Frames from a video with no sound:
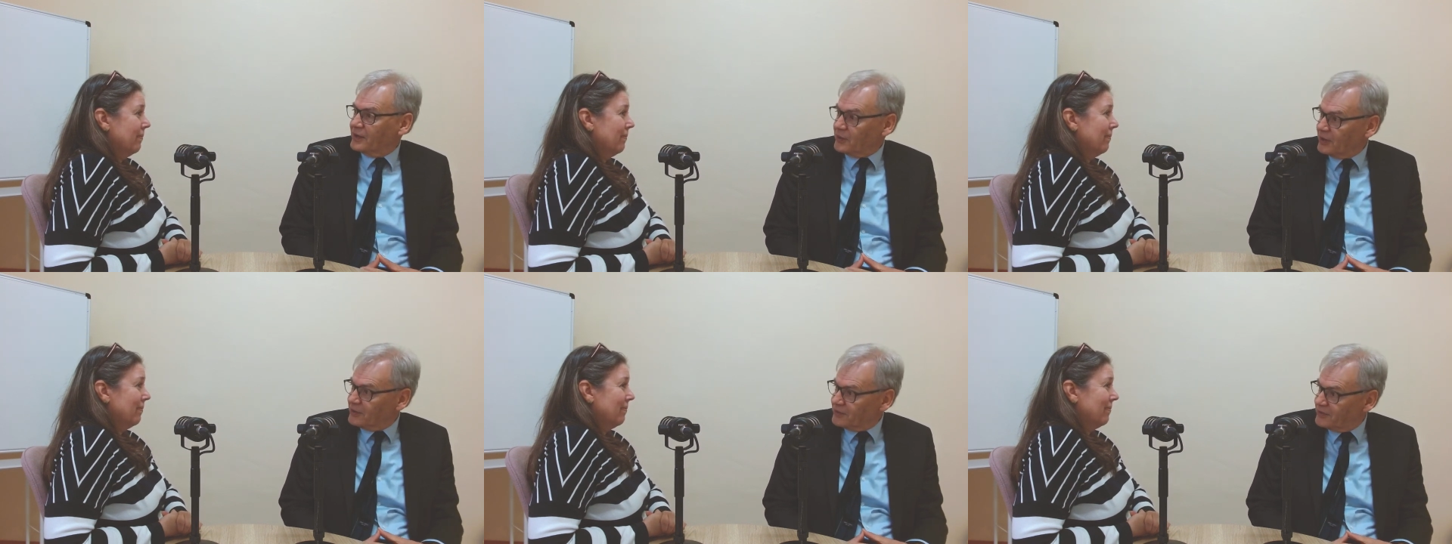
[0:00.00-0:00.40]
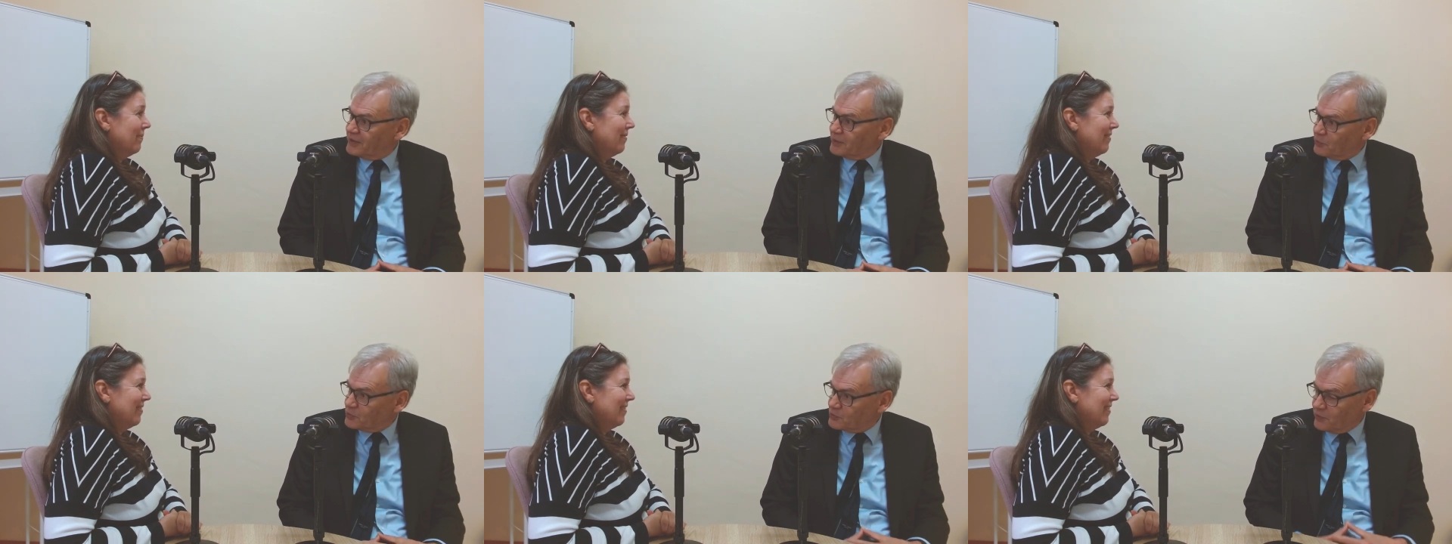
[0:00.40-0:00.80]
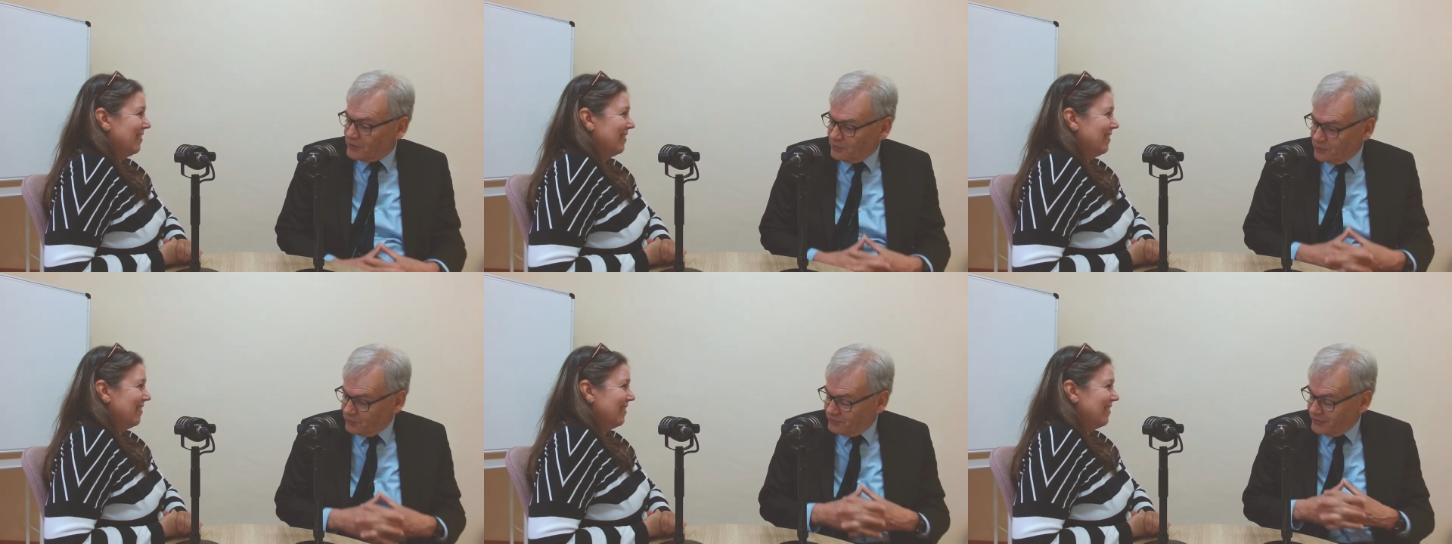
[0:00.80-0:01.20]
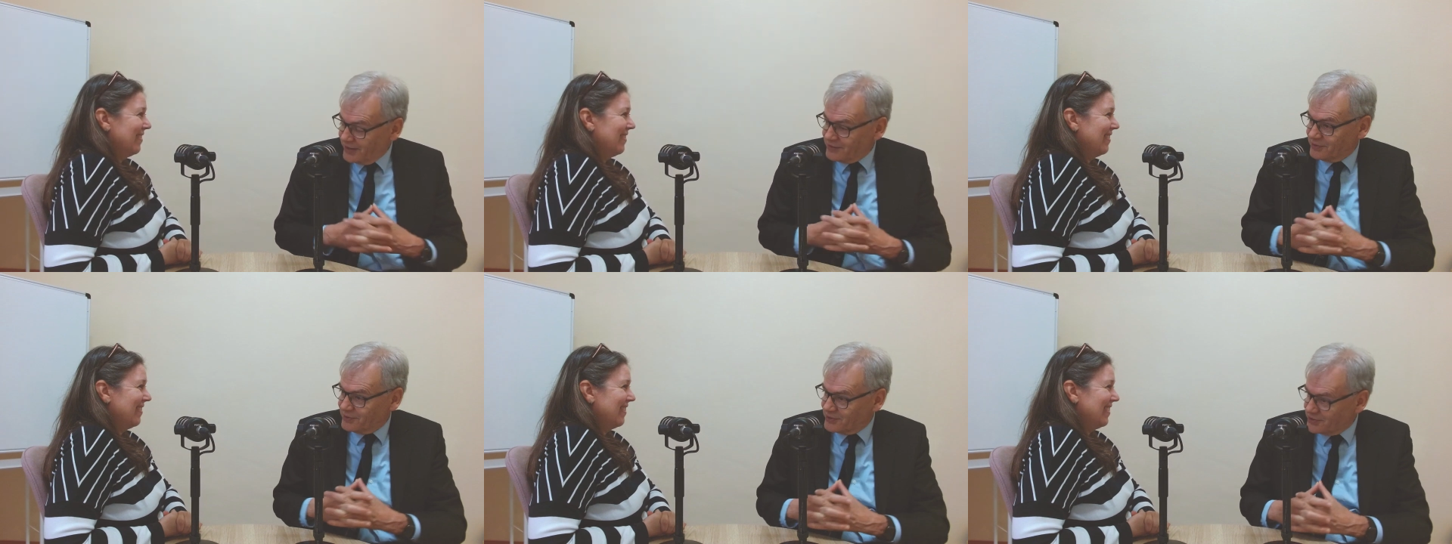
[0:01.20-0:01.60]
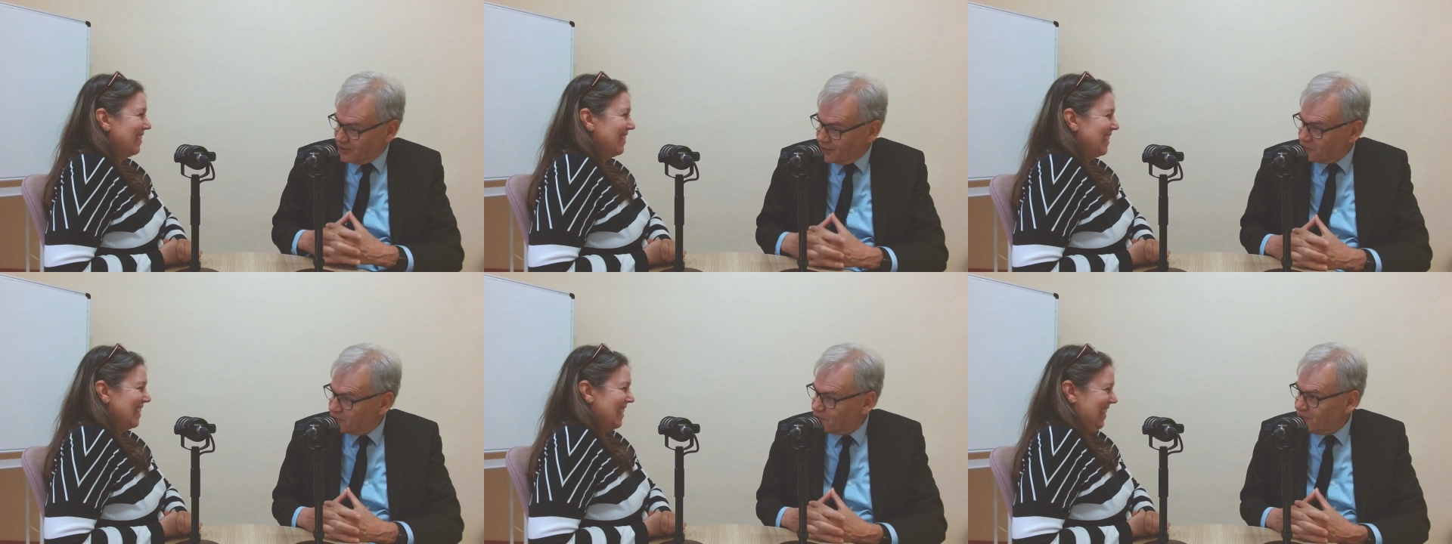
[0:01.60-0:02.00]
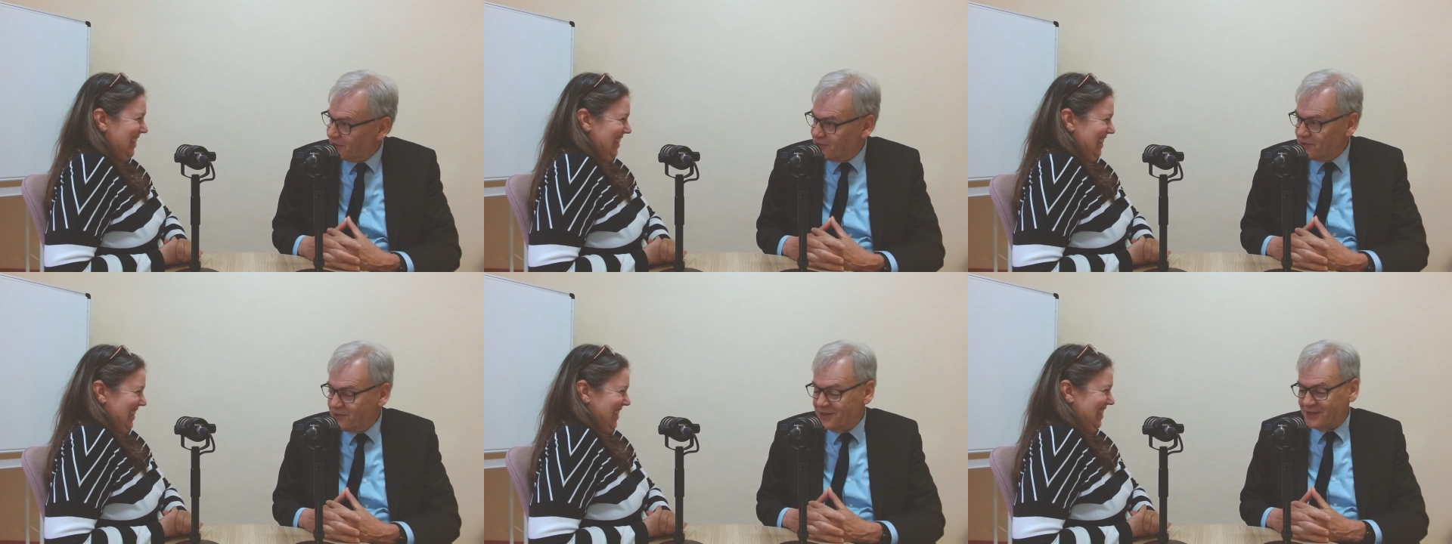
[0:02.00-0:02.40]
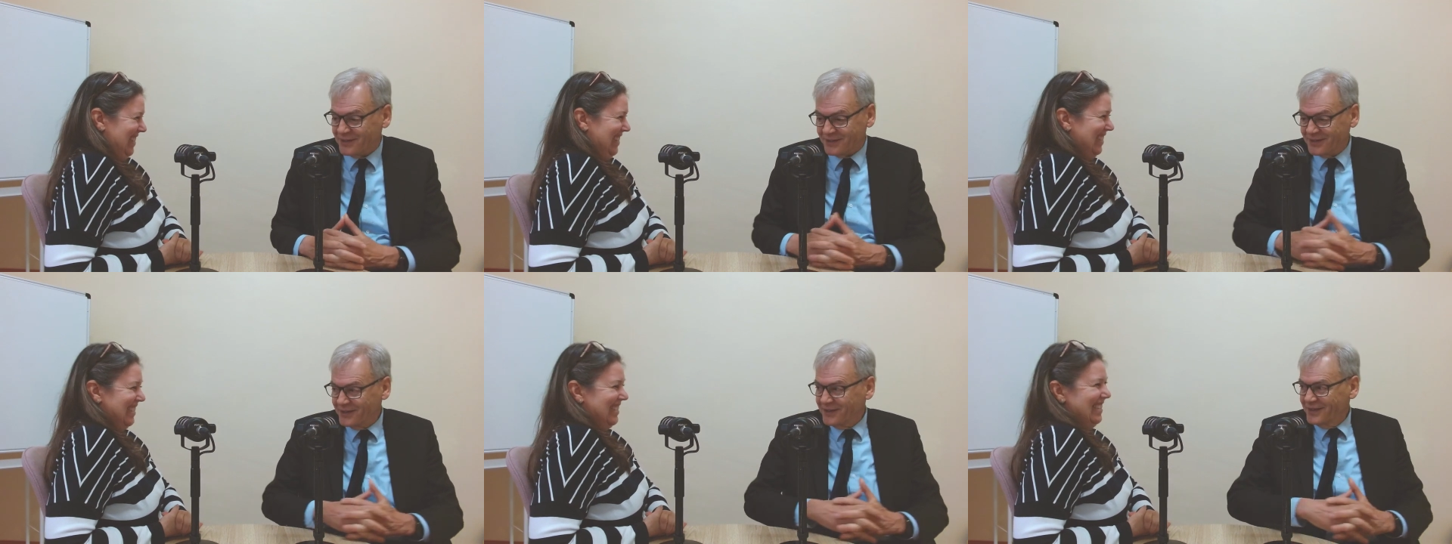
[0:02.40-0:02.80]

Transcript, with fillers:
Speaker 1: don't think it was one of your favourite jobs, but you did it.